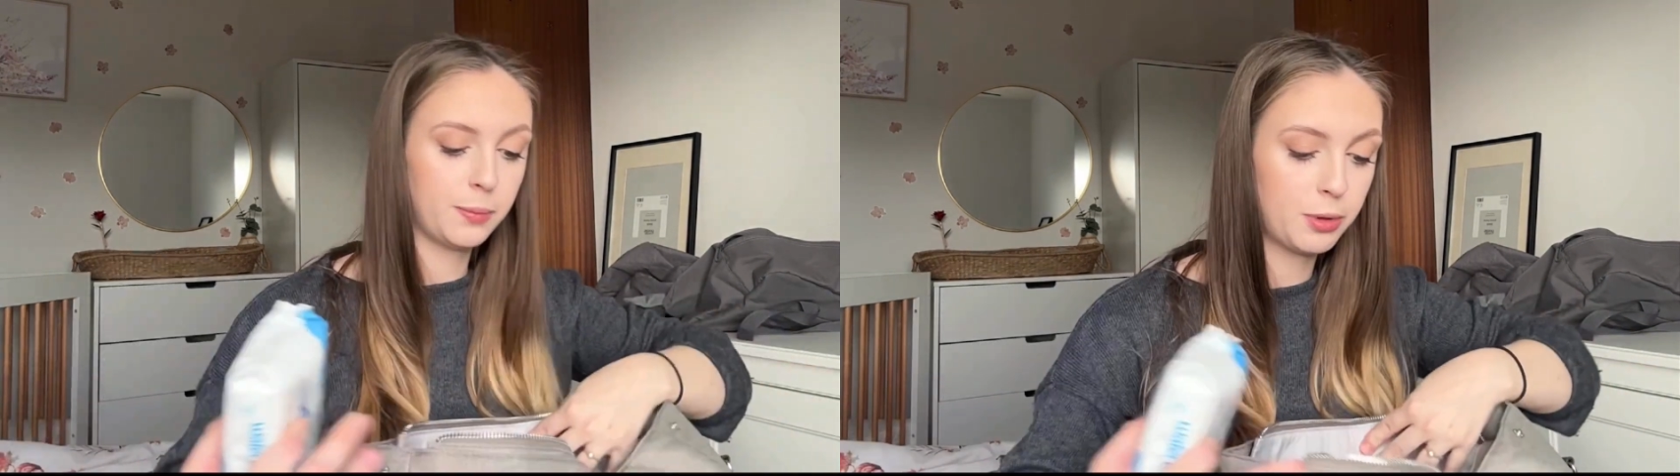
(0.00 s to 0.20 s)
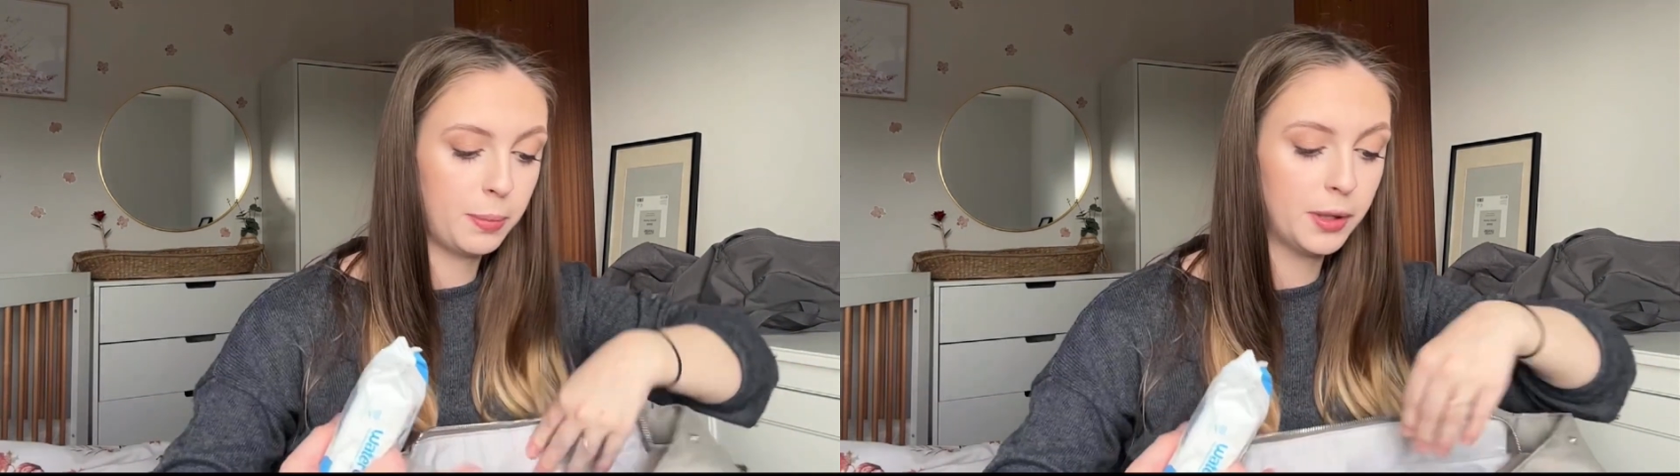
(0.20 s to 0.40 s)
a
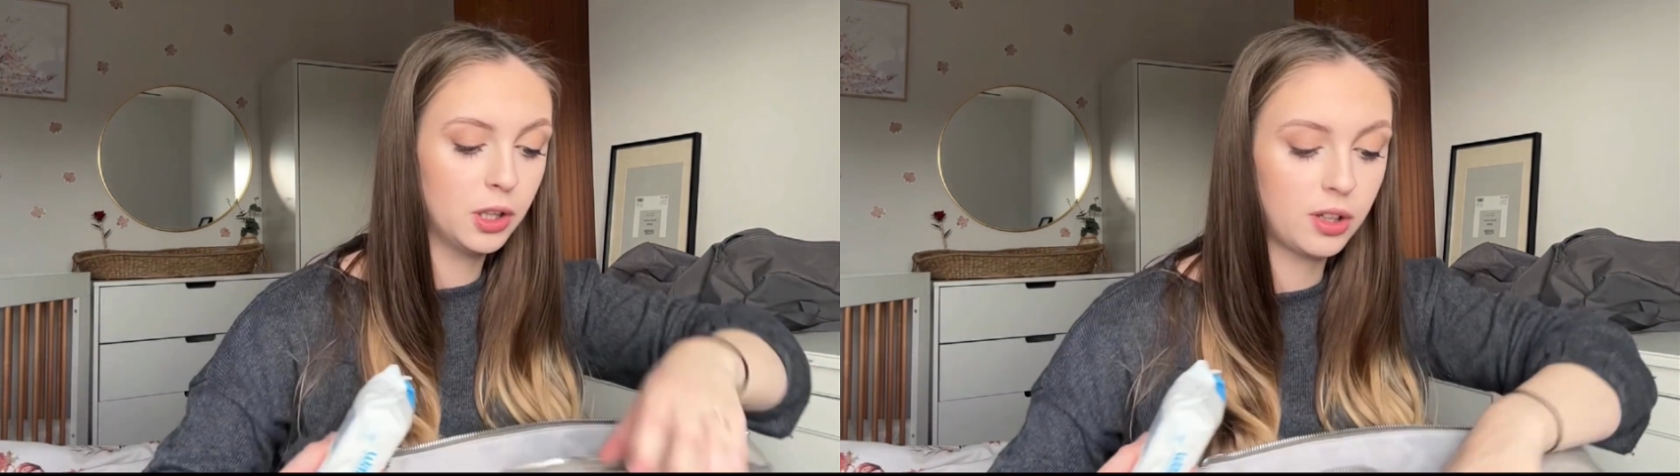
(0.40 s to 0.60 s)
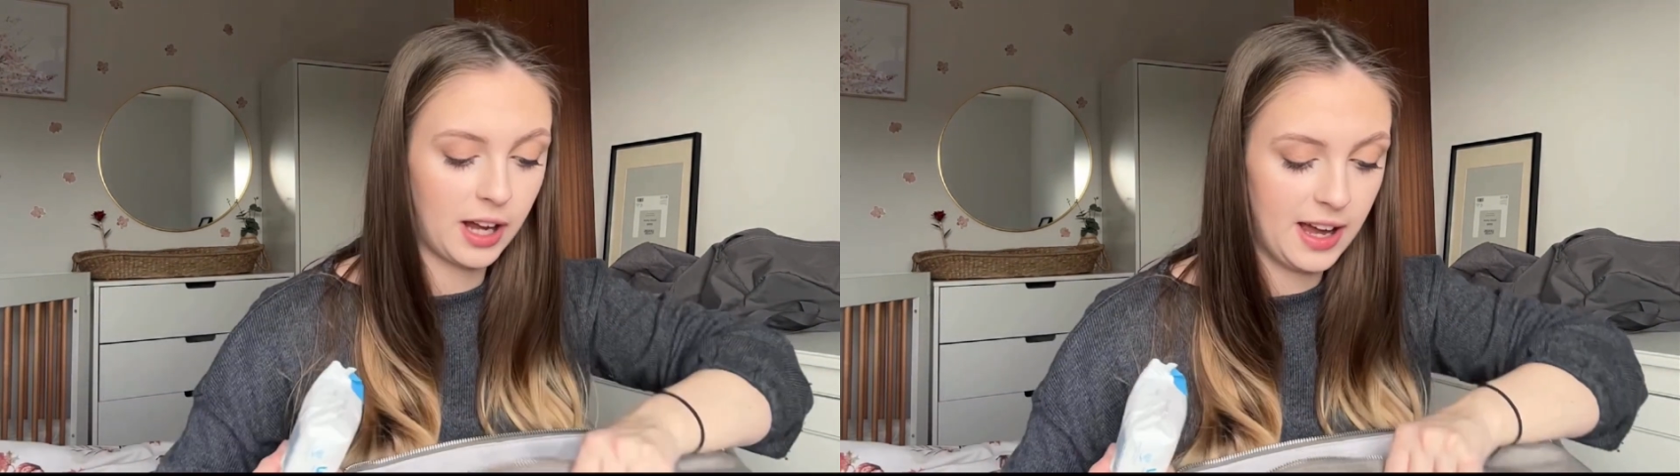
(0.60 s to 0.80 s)
proper
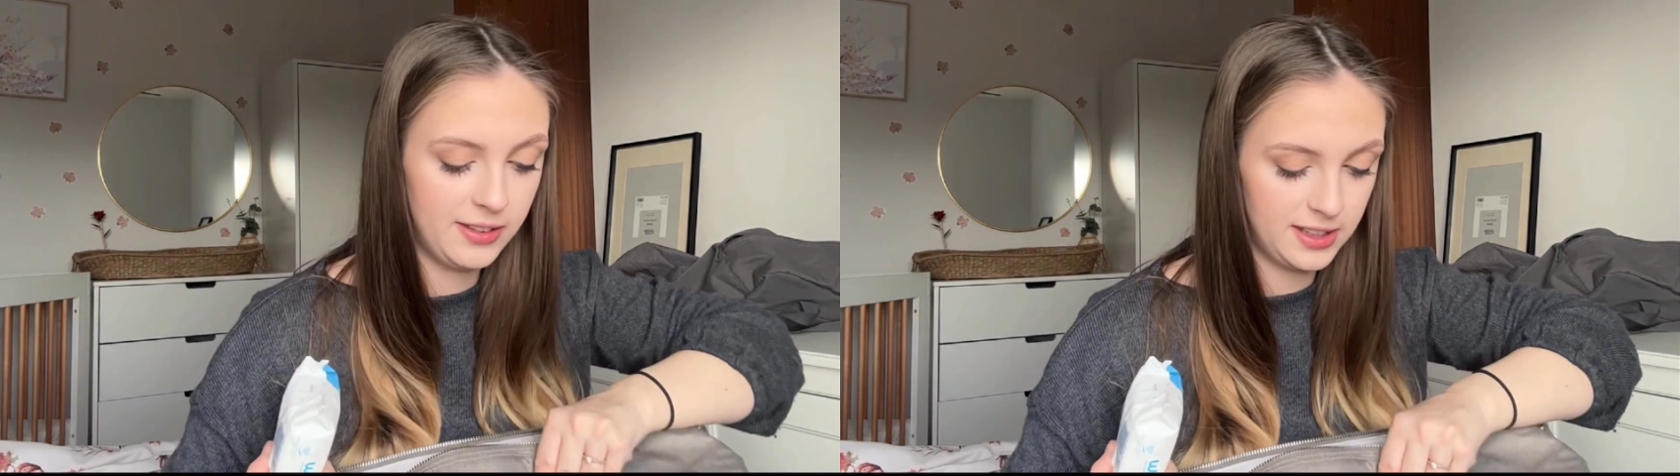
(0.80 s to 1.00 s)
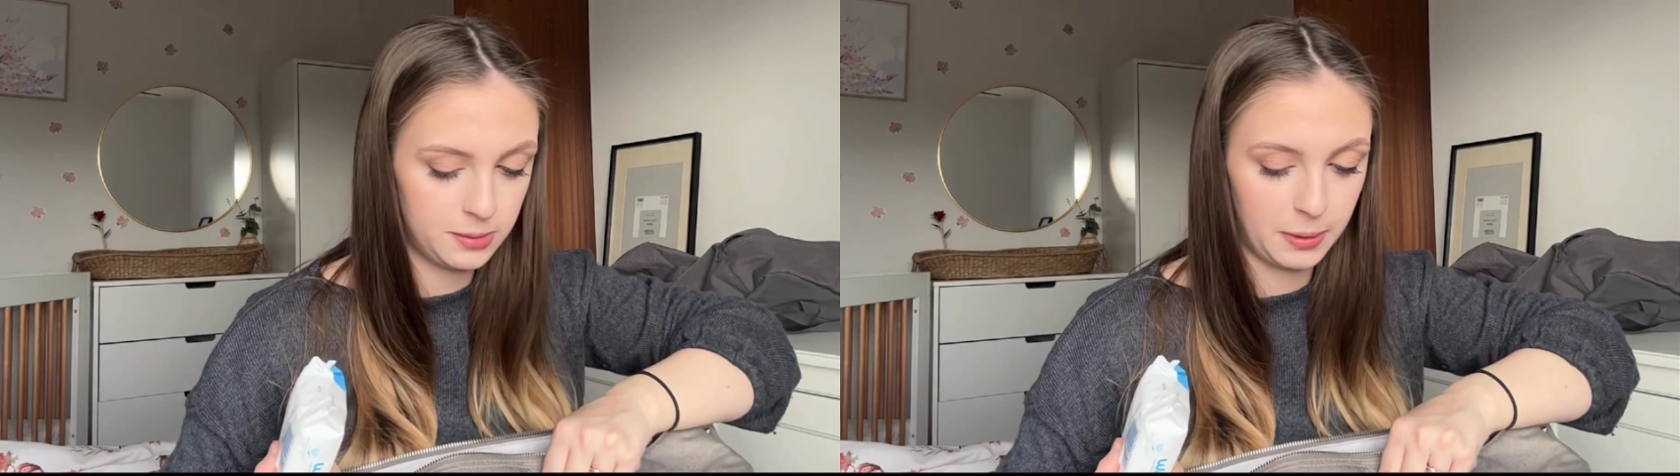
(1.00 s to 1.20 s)
look at
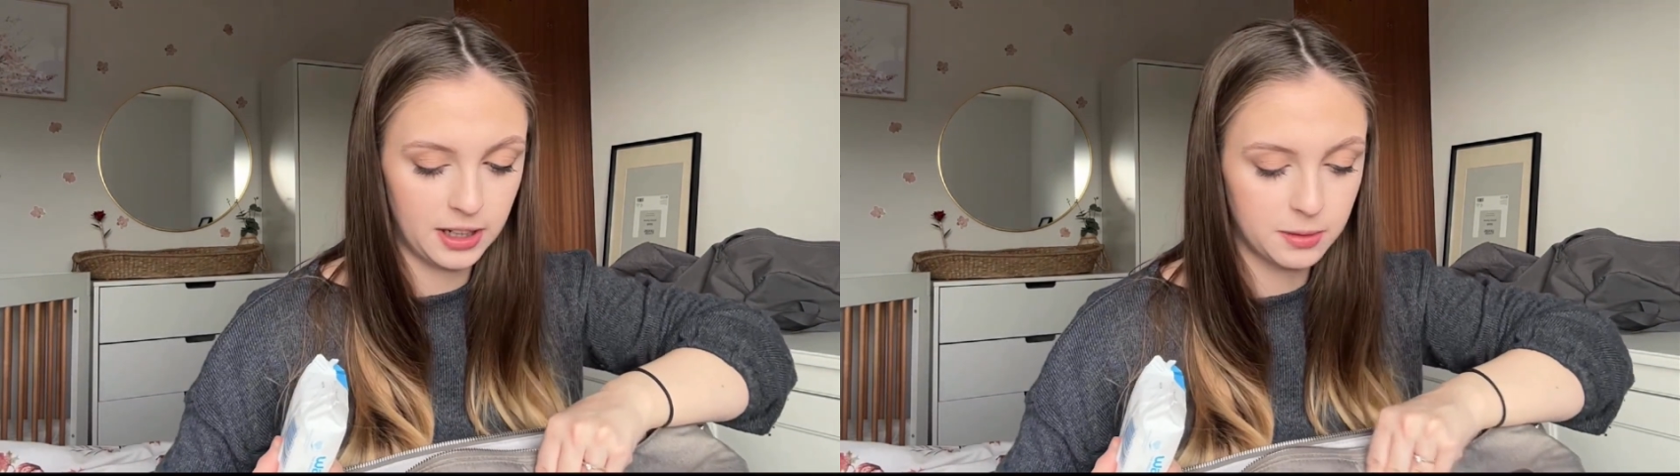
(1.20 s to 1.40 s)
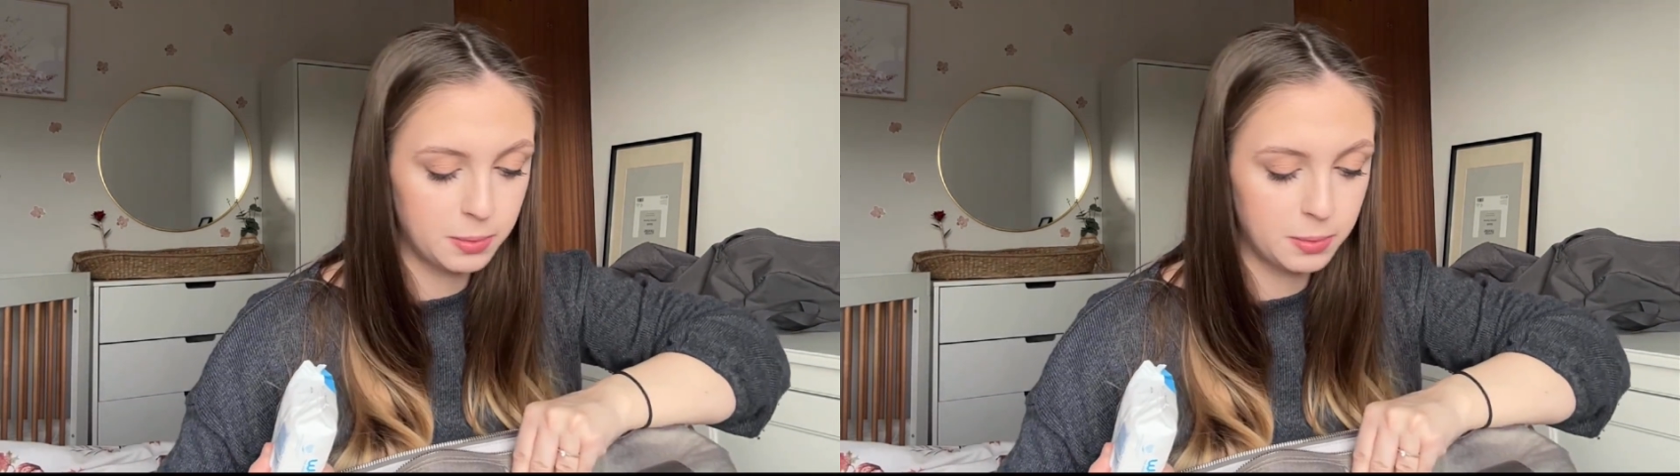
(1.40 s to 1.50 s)
this bag,